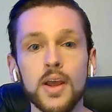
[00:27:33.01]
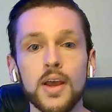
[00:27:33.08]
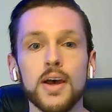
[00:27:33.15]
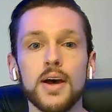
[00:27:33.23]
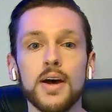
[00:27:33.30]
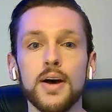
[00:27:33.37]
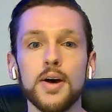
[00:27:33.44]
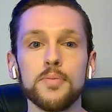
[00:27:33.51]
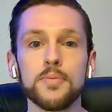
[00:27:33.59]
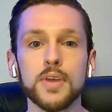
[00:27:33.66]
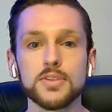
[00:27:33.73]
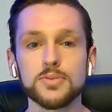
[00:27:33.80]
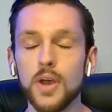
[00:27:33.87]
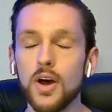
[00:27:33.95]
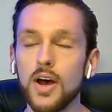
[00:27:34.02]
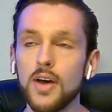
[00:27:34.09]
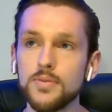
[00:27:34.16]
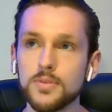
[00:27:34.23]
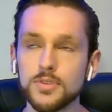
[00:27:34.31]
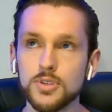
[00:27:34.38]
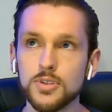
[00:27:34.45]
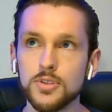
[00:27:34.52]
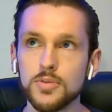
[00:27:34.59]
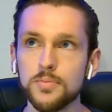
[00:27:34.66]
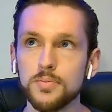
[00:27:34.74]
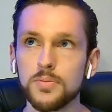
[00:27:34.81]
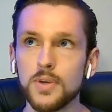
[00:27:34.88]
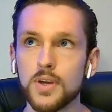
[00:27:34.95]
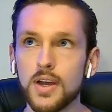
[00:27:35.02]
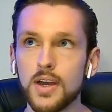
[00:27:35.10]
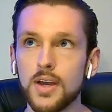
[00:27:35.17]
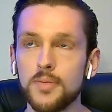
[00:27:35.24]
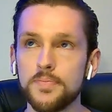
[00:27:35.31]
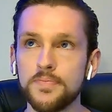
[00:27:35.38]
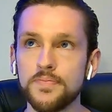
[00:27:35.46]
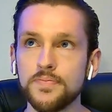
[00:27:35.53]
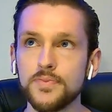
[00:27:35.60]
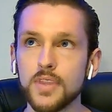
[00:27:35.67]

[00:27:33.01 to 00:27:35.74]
Because um, we all have certain um,